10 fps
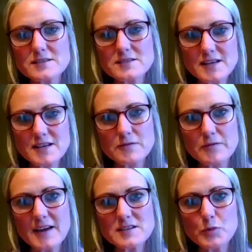side
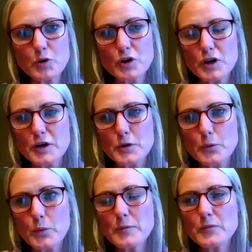effects. But
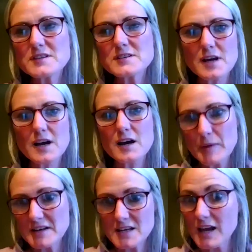when we start a
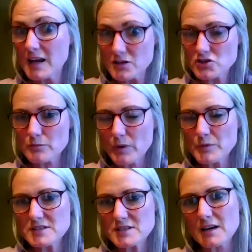medication, when we
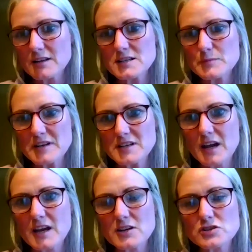start these
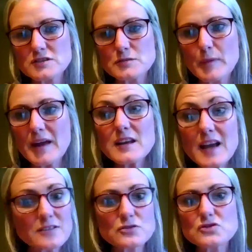medications, many
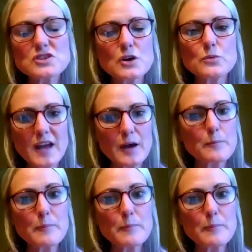adults don't get